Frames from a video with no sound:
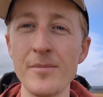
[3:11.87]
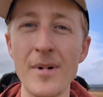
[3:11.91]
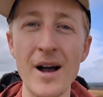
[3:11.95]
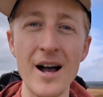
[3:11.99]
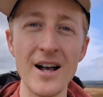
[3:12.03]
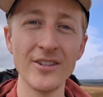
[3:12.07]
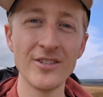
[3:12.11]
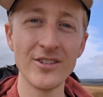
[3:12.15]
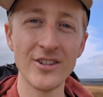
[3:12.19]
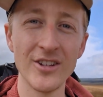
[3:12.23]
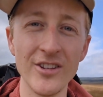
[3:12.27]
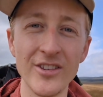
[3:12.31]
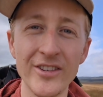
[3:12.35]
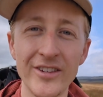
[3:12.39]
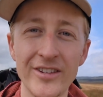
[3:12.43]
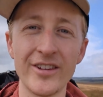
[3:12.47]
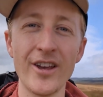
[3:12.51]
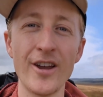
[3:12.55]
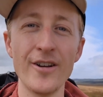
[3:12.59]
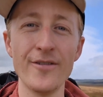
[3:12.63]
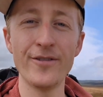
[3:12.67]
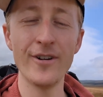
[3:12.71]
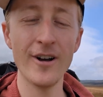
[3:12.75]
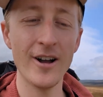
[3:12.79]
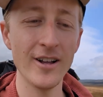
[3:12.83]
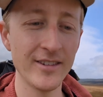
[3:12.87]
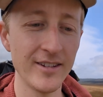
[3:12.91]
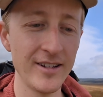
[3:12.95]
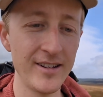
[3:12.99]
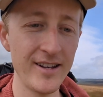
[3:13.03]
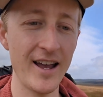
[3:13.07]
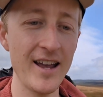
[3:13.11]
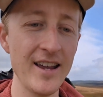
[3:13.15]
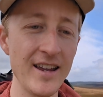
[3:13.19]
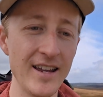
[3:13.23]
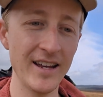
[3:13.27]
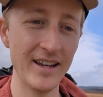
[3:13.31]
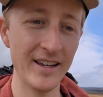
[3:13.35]
miles done so far
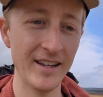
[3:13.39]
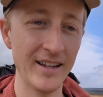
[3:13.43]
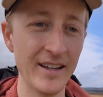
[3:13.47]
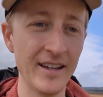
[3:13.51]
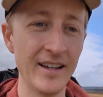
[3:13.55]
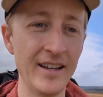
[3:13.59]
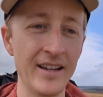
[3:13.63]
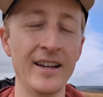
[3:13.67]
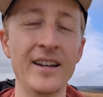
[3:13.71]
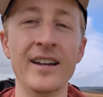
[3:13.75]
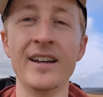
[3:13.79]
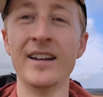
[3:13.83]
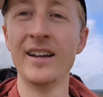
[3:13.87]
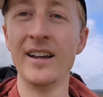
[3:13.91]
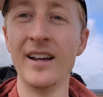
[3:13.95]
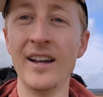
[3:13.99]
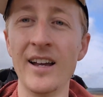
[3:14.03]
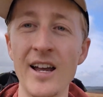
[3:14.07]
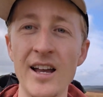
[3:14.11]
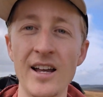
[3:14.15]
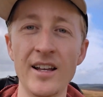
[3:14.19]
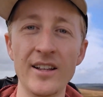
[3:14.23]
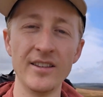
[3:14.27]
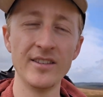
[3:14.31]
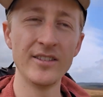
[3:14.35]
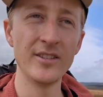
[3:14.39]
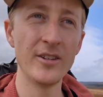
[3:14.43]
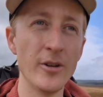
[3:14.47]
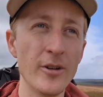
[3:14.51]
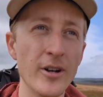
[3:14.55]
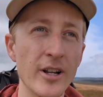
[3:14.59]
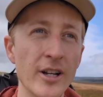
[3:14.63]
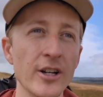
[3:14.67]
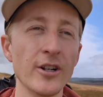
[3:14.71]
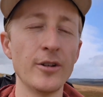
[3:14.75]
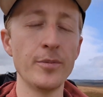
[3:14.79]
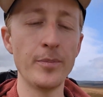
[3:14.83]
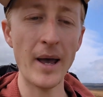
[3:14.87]
today. Doing a
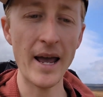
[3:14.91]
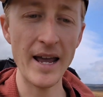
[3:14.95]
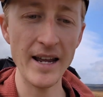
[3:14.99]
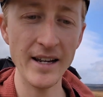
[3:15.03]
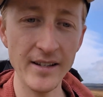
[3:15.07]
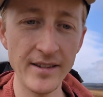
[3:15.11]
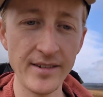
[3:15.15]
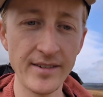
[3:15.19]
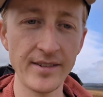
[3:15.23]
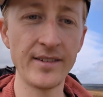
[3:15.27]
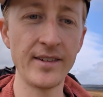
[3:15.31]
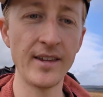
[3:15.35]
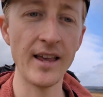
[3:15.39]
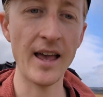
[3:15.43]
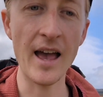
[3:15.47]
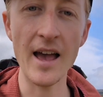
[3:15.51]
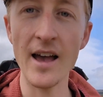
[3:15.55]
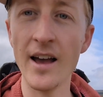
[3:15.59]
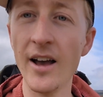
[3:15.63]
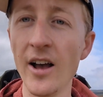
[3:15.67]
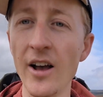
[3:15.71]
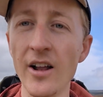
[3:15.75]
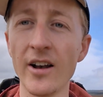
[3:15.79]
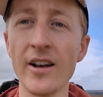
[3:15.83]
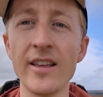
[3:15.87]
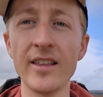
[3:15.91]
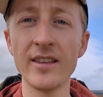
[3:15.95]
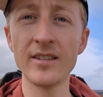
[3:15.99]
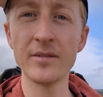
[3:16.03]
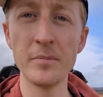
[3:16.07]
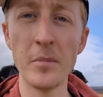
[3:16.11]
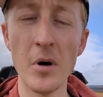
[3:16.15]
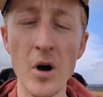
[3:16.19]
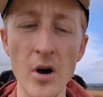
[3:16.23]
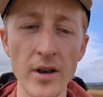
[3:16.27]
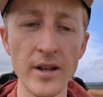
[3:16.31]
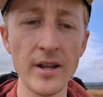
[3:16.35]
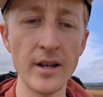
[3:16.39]
good pace. Early this
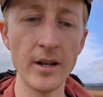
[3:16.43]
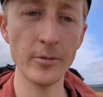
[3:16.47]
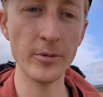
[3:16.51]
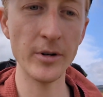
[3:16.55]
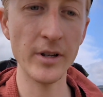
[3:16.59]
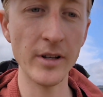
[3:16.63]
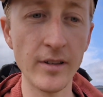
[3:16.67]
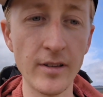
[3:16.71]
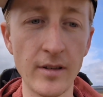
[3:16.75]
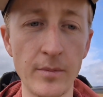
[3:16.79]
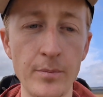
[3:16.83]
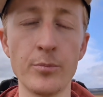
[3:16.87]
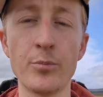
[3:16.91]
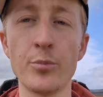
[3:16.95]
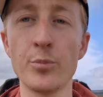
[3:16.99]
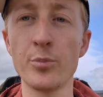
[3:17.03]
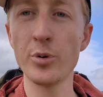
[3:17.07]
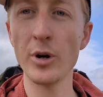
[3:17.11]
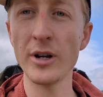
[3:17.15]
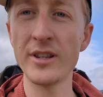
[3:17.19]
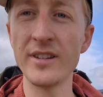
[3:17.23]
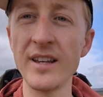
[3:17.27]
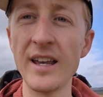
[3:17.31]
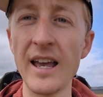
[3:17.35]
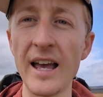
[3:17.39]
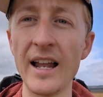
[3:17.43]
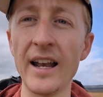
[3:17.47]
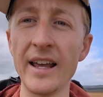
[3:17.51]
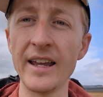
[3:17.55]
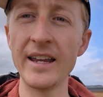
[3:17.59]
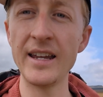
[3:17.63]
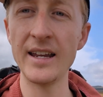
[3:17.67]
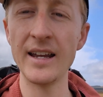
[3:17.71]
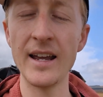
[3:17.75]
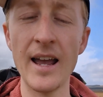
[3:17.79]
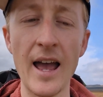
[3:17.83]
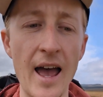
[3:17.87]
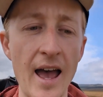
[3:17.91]
morning it was pretty
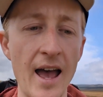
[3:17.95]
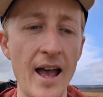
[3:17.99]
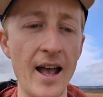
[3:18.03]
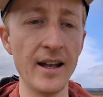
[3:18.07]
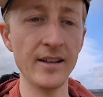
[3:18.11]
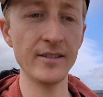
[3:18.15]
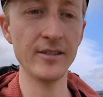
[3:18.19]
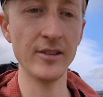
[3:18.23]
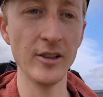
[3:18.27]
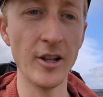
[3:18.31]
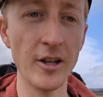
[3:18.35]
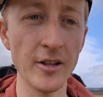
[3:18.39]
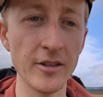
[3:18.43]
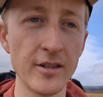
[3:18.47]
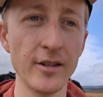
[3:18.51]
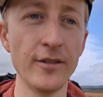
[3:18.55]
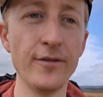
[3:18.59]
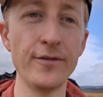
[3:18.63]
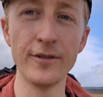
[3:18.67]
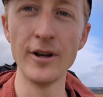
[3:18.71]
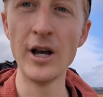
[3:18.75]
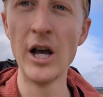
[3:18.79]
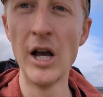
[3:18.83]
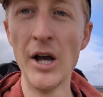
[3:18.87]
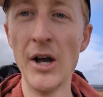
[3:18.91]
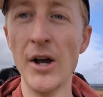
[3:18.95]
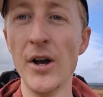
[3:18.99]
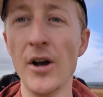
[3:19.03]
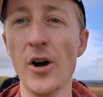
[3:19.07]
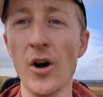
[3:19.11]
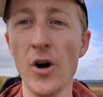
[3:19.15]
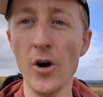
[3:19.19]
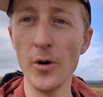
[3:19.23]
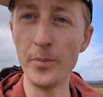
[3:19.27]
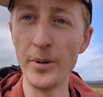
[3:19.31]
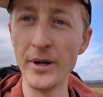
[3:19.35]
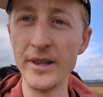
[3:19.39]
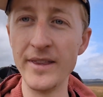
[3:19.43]
hilly, lots of
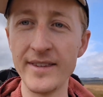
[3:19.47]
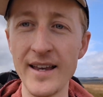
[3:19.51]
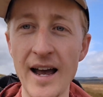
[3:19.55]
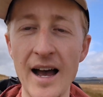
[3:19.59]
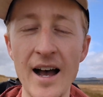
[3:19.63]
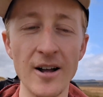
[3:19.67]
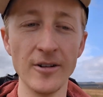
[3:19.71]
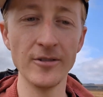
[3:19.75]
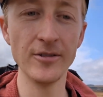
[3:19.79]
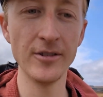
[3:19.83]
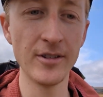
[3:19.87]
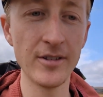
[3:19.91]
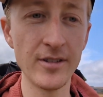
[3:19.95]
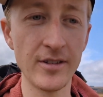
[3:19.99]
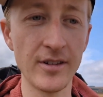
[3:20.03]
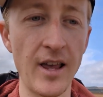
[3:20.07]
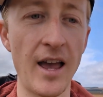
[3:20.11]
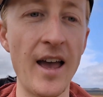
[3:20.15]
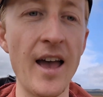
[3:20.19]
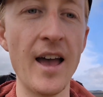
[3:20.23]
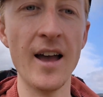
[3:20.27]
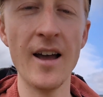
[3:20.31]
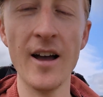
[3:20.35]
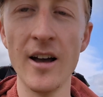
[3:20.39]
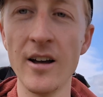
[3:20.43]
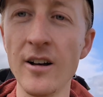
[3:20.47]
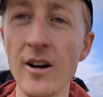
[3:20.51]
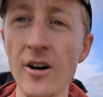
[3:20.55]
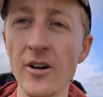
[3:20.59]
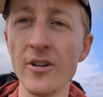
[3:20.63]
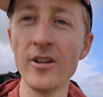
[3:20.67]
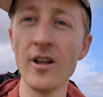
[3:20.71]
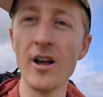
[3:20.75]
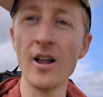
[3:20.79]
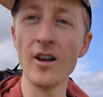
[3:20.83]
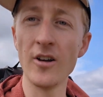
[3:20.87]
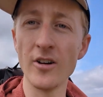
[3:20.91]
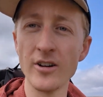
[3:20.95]
up and downs
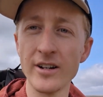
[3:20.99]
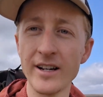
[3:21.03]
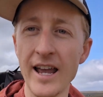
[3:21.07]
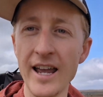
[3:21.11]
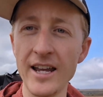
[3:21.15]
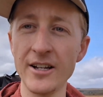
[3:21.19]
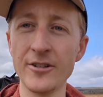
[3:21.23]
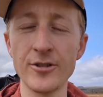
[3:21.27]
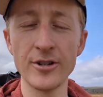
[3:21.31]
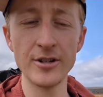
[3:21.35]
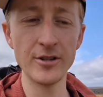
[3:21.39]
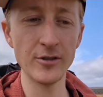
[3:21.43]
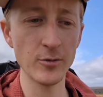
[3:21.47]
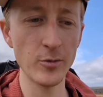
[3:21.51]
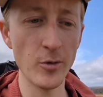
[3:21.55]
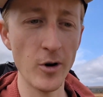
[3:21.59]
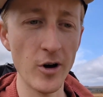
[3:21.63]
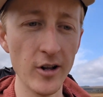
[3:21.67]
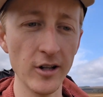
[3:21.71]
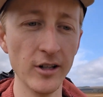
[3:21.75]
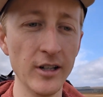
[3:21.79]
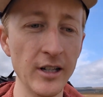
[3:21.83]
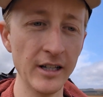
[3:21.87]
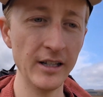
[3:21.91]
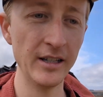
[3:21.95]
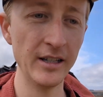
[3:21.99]
along Hadrian's Wall,